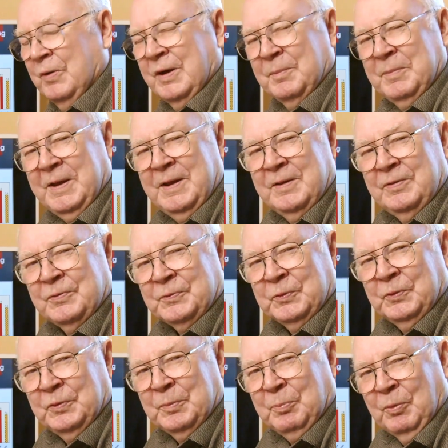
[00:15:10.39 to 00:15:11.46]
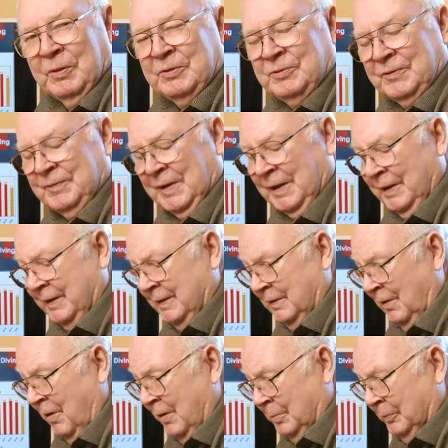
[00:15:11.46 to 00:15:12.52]
coming in through the ports of LA and
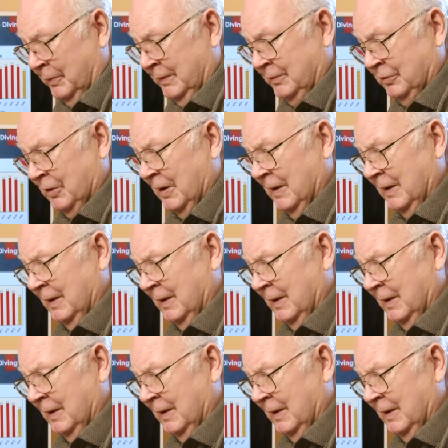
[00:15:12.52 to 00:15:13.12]
Long Beach